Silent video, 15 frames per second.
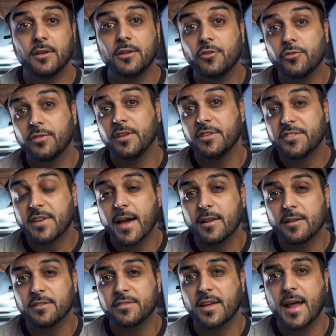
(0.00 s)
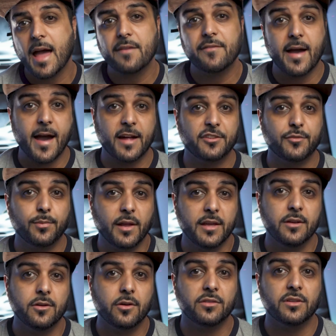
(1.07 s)
You see, channels that have ads
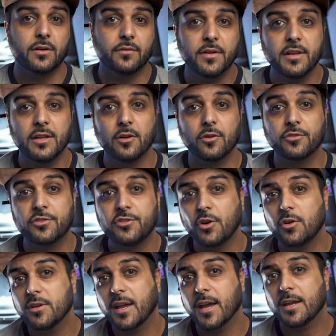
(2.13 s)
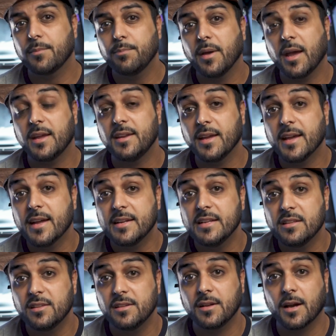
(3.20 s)
playing on their videos don't get paid
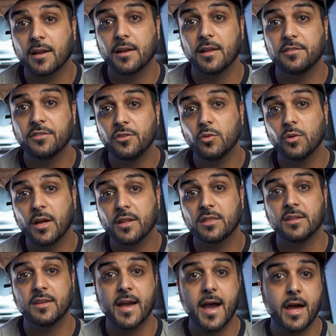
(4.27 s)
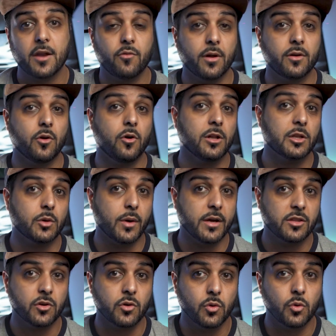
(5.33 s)
anything unless you let the ad run all the way
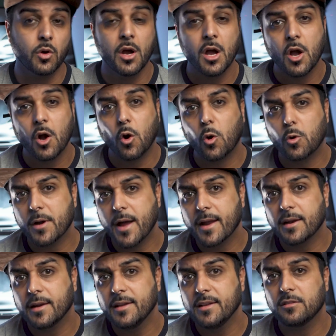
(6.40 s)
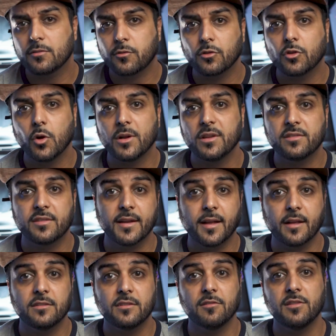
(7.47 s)
through, or at least for 30
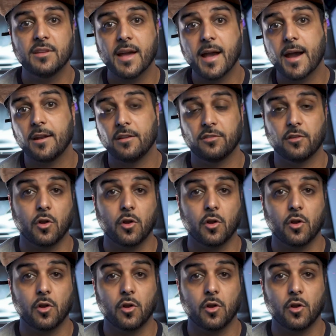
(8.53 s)
seconds if the ad is